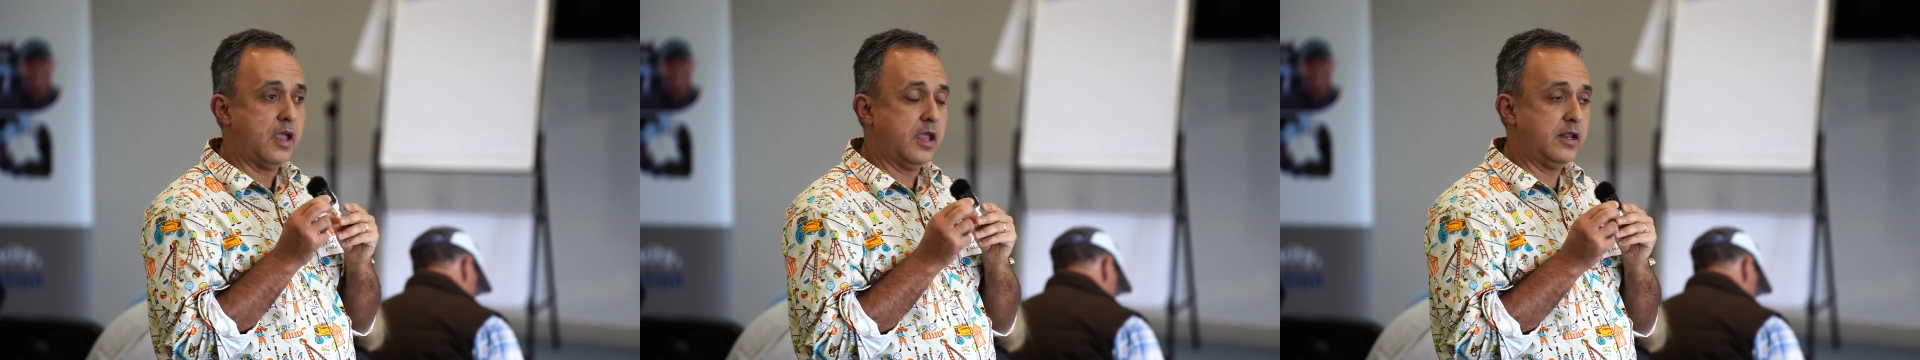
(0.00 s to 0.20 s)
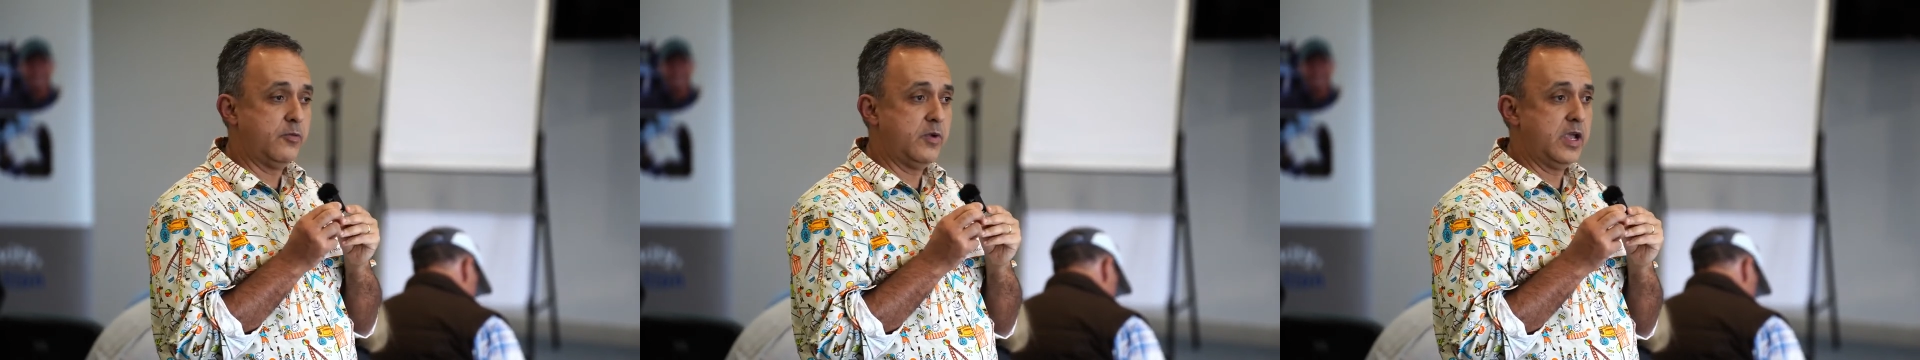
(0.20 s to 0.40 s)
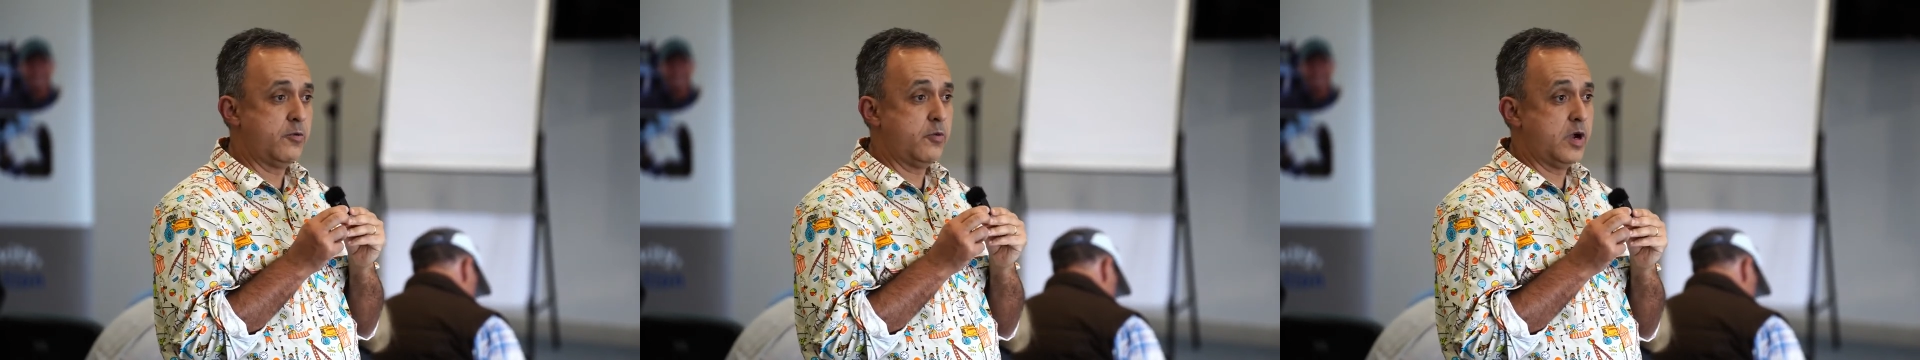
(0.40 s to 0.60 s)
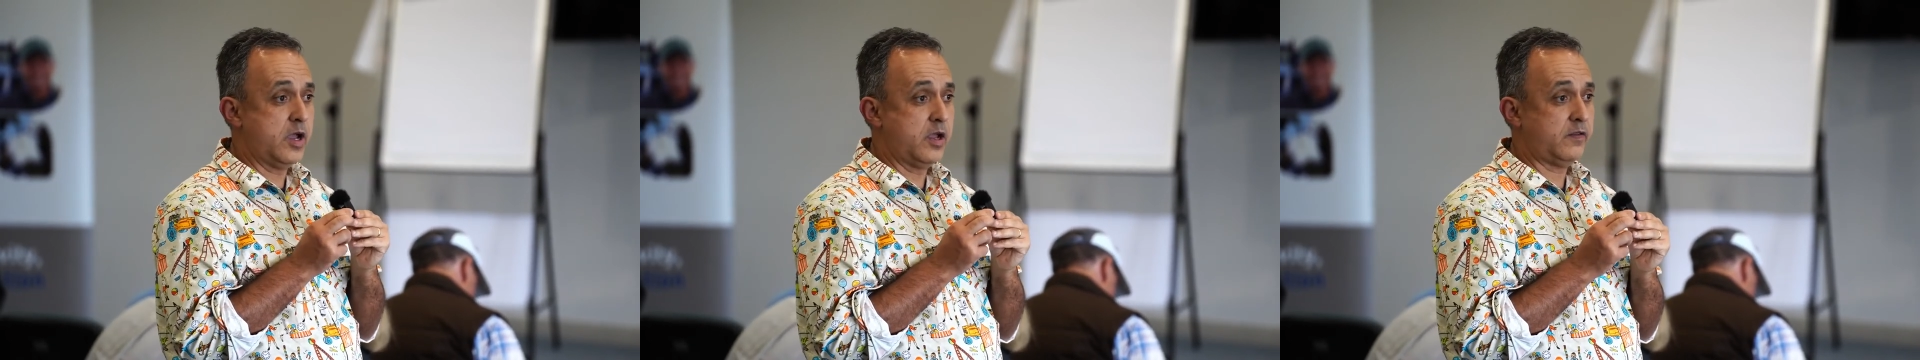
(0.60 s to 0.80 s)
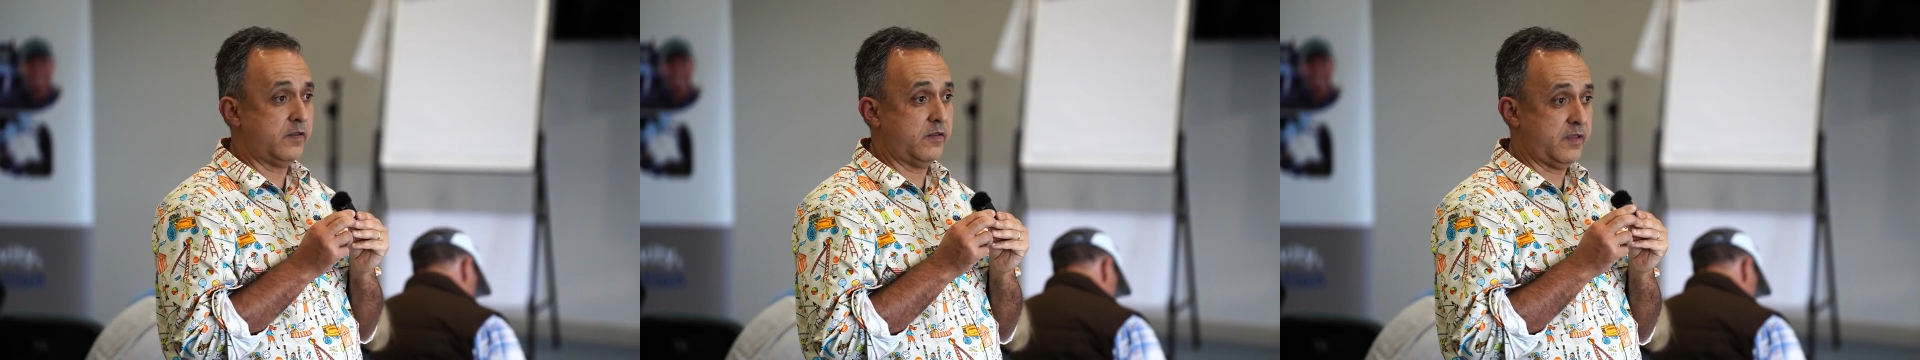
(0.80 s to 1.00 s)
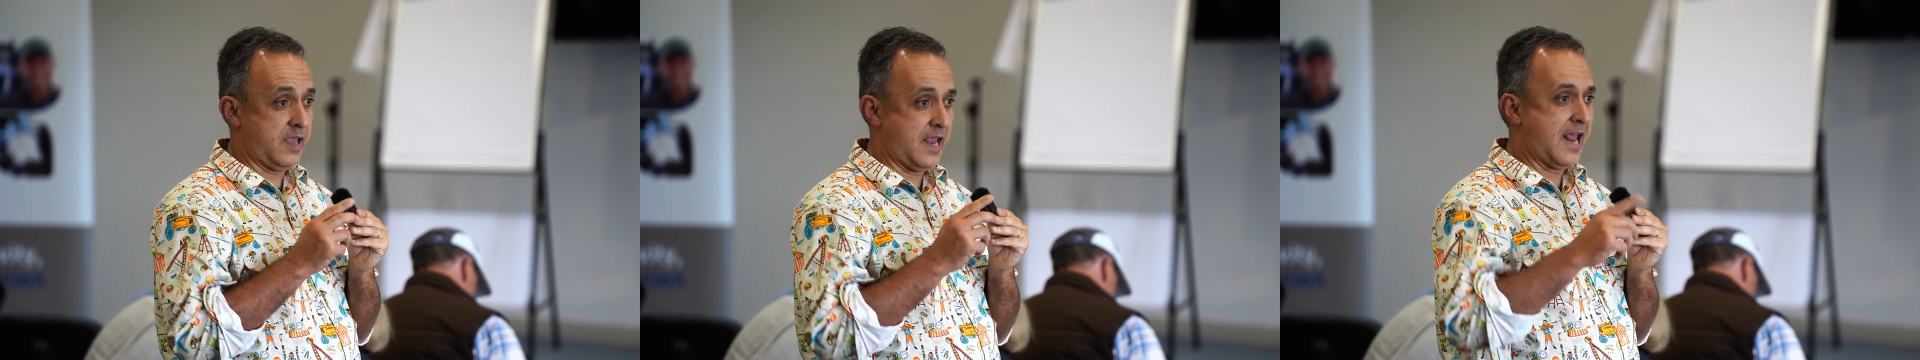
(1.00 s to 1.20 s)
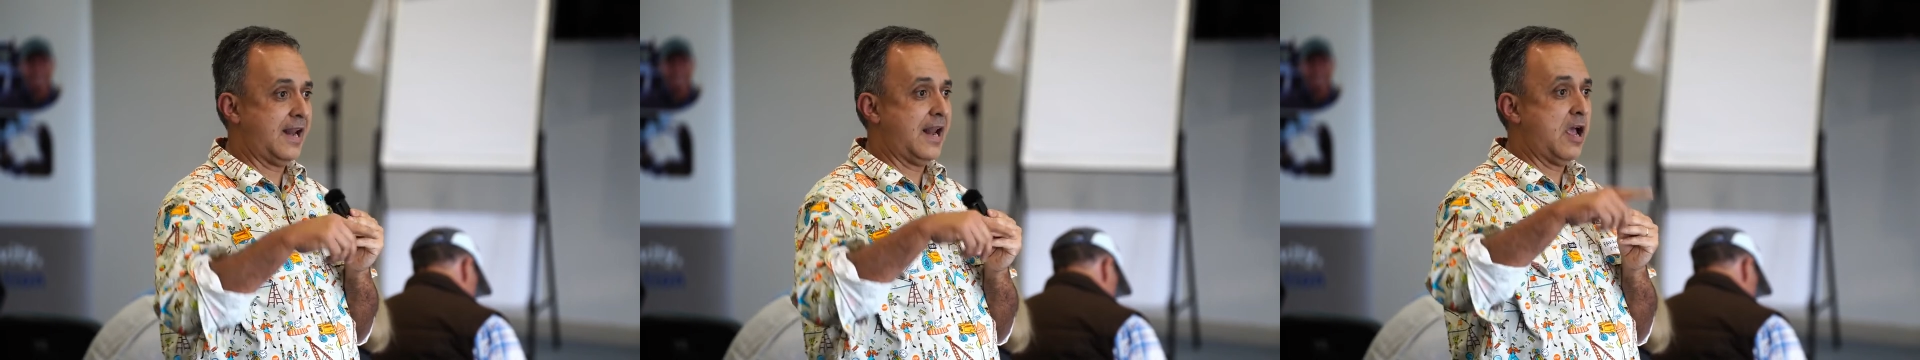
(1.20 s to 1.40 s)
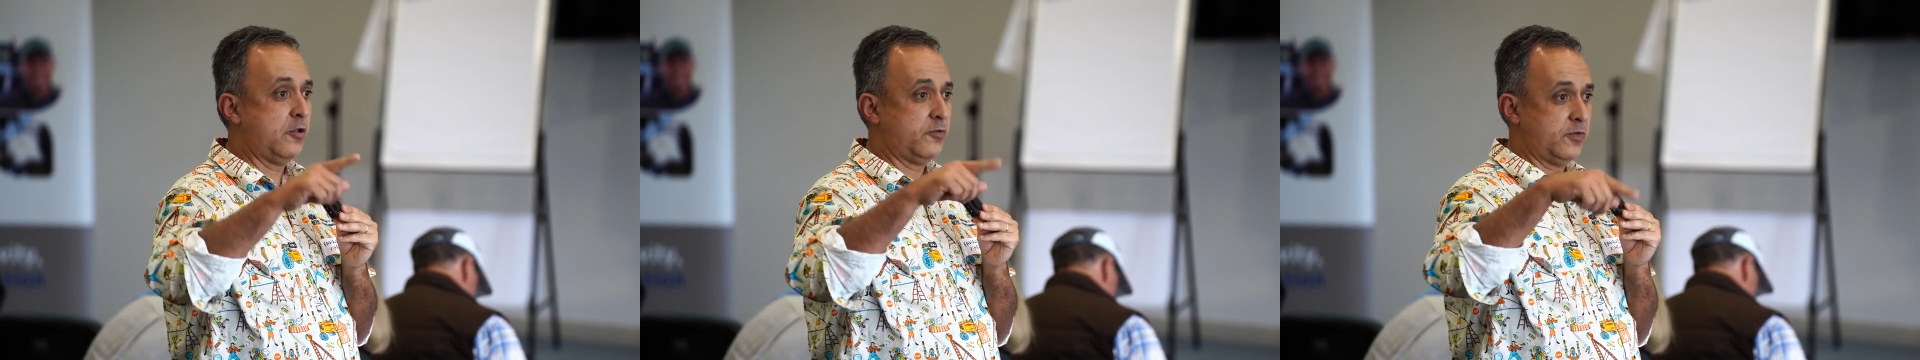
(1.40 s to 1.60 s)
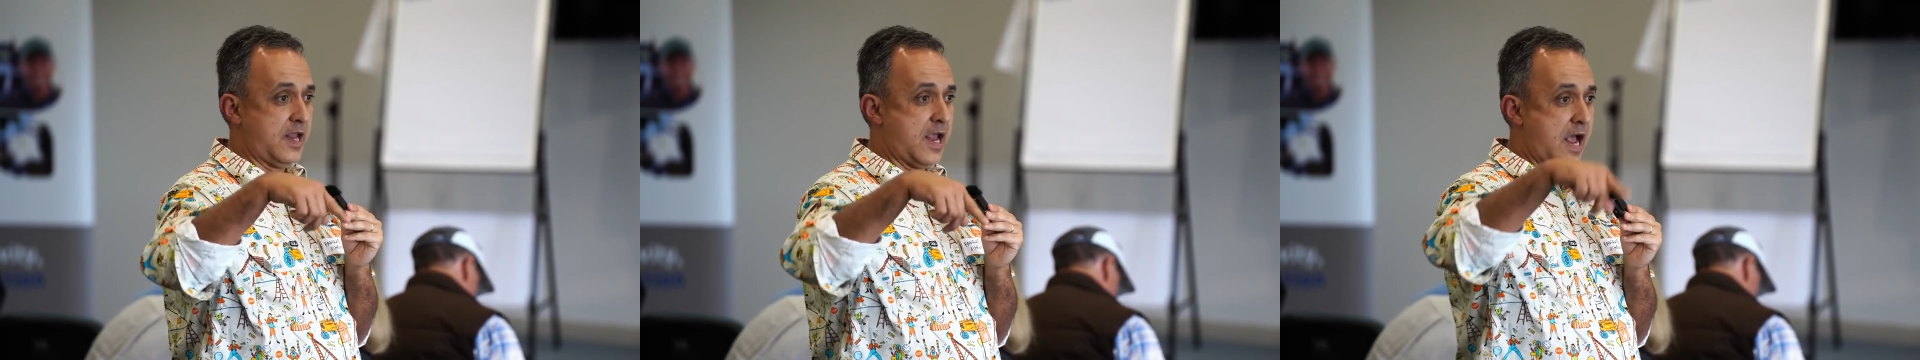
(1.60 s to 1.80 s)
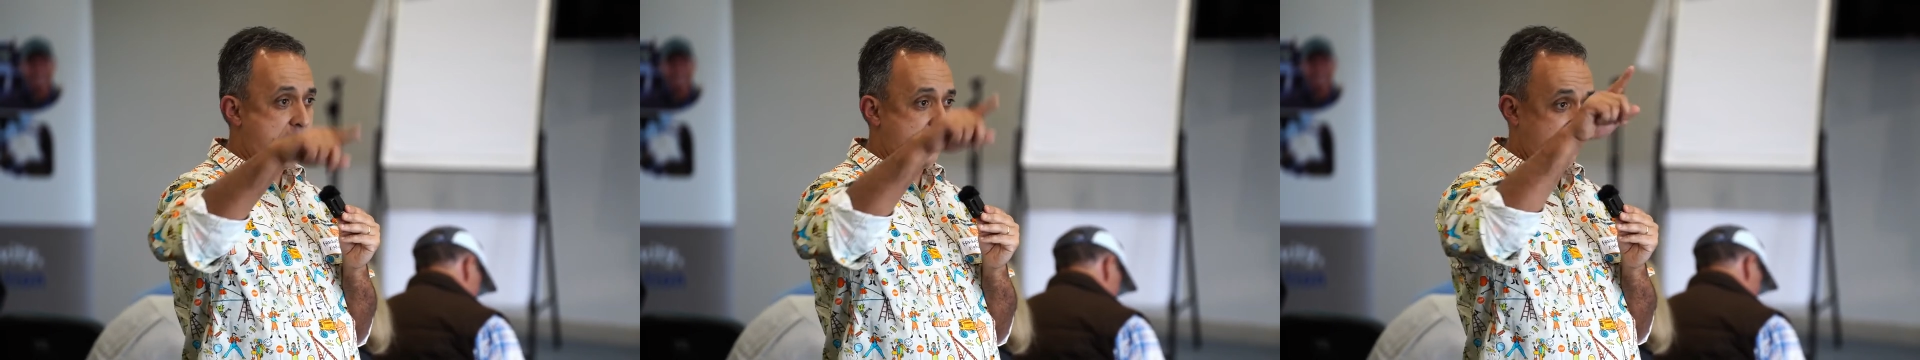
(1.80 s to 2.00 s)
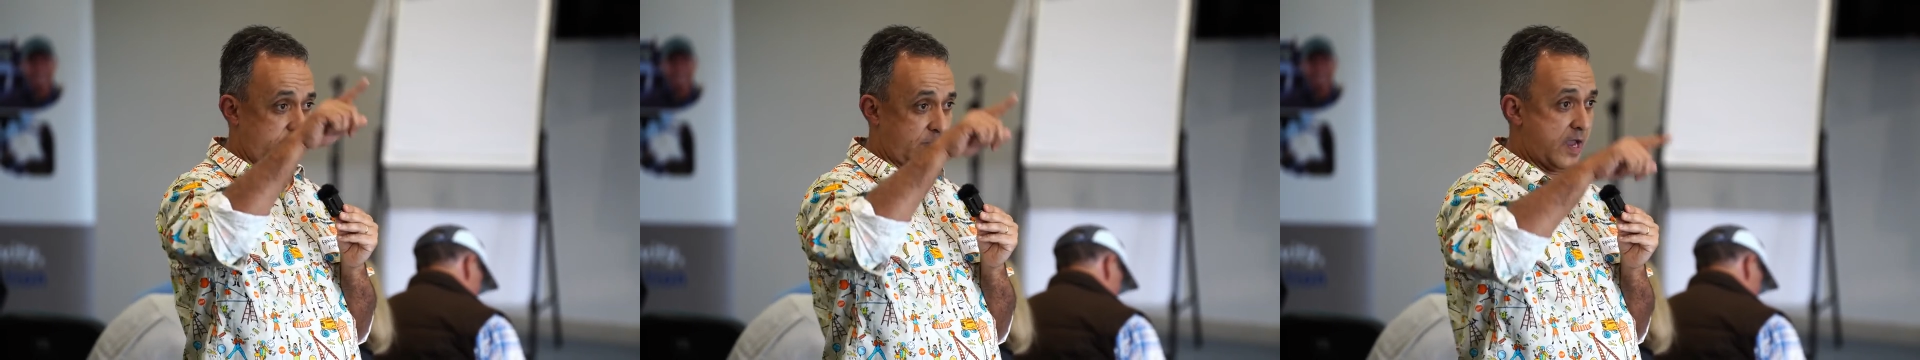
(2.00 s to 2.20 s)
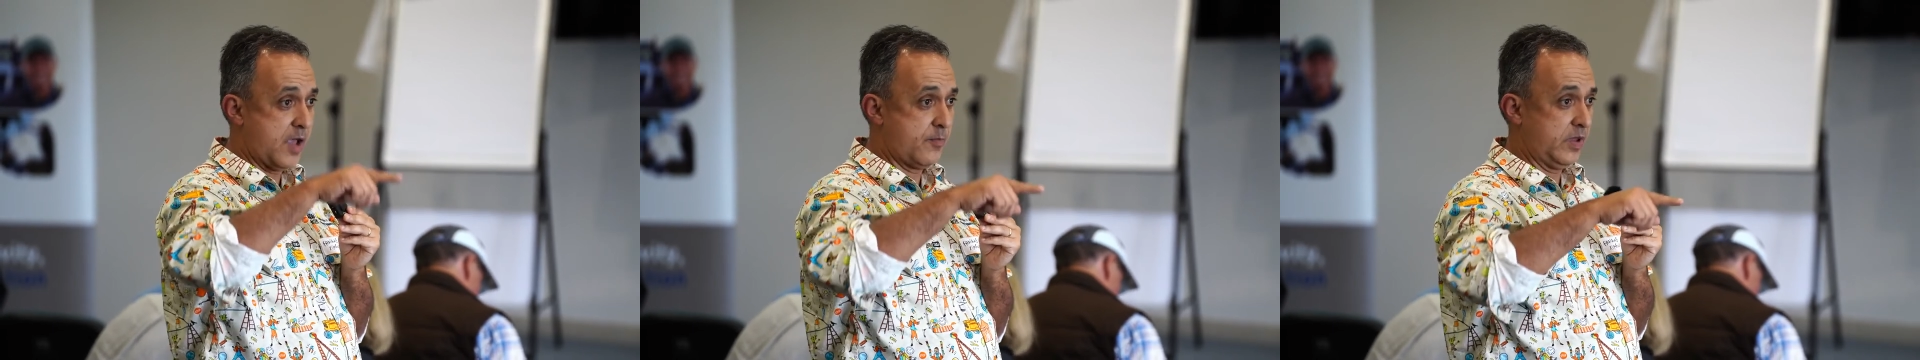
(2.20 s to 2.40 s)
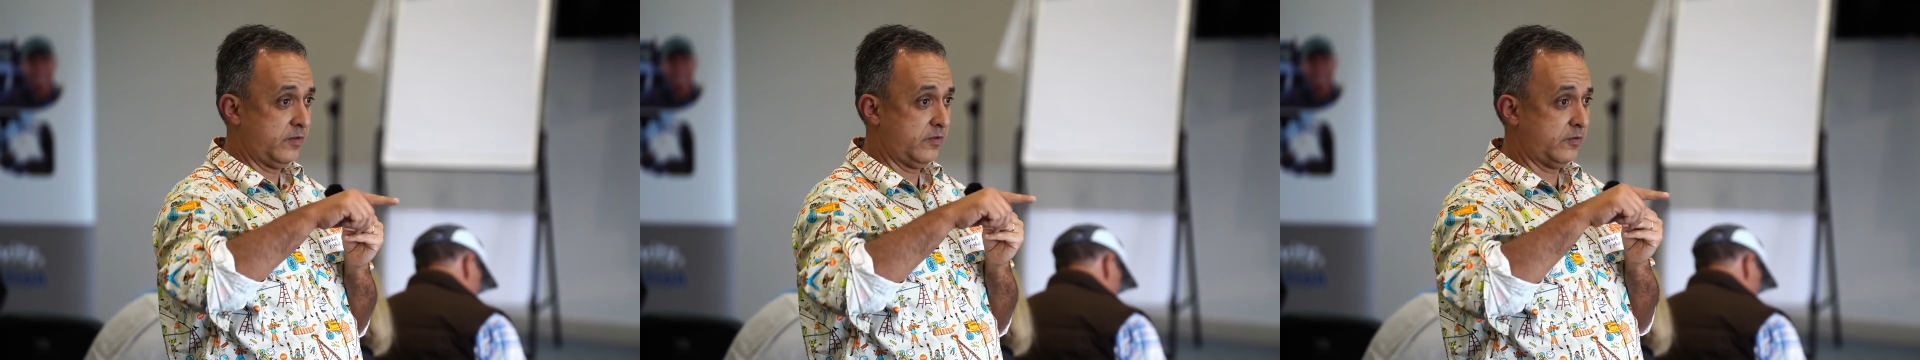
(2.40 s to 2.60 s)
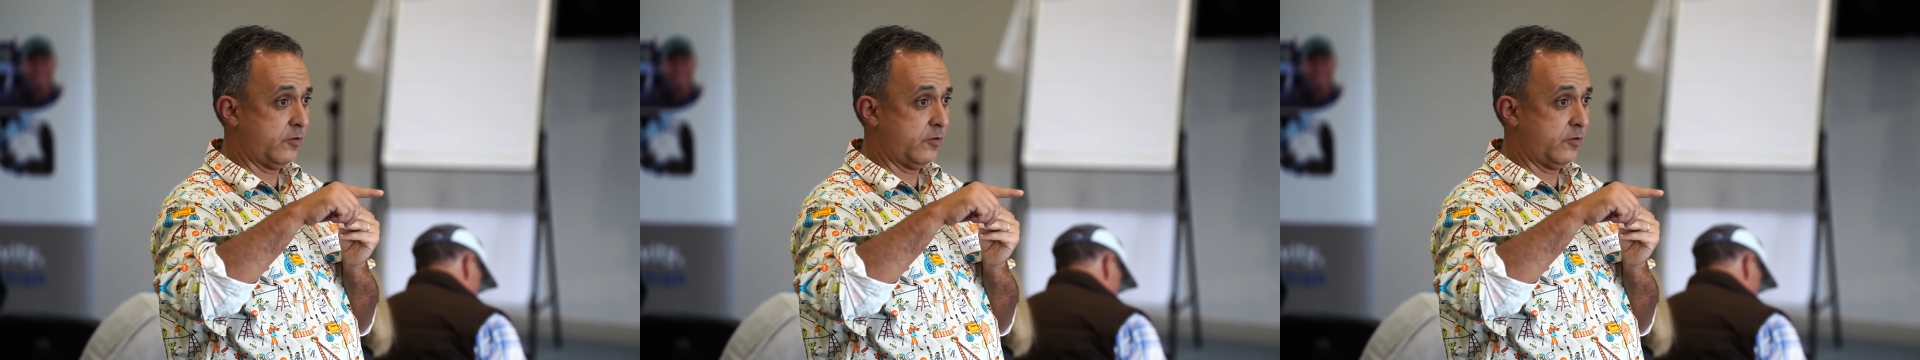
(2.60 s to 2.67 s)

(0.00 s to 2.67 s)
And the way it works is it allows for the harvest to happen.